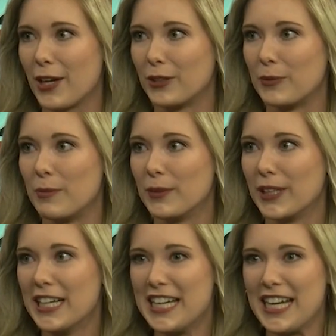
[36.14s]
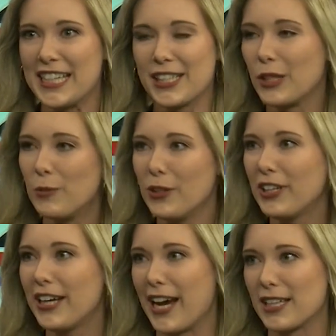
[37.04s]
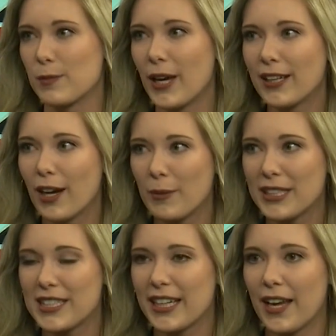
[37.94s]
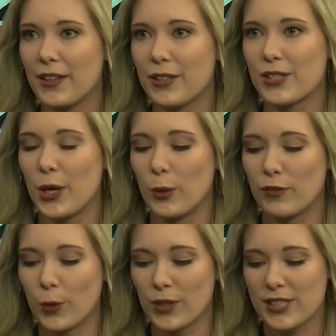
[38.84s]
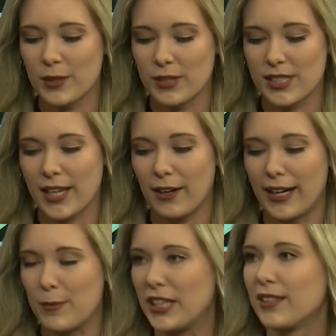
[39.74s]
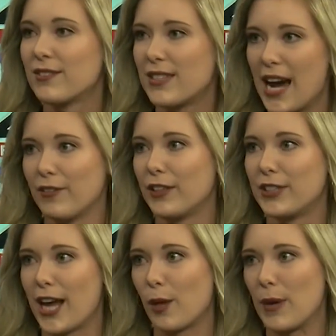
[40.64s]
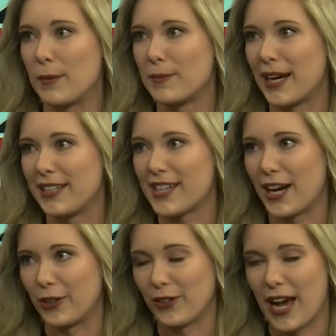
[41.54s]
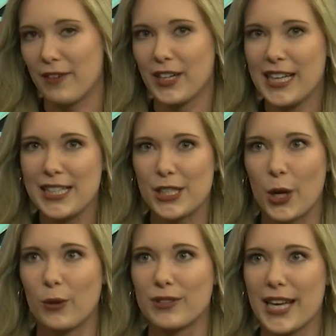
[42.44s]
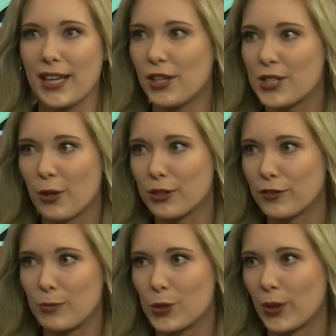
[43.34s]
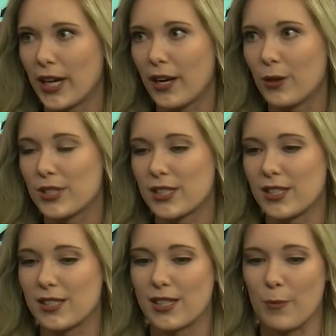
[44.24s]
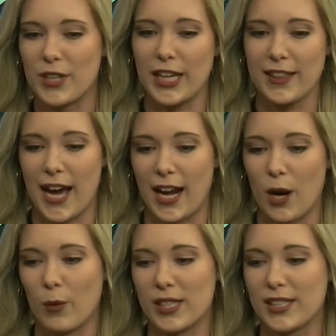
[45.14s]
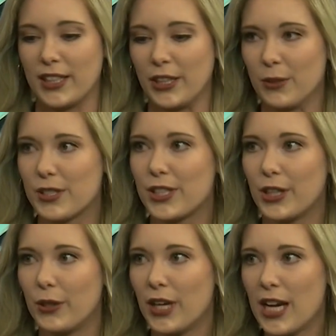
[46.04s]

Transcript: I remember is the community aspect coming together. So, of course, it was scary. I mean, I've lived in Alabama my entire life, so taking shelter from tornadoes isn't something that I wasn't used to.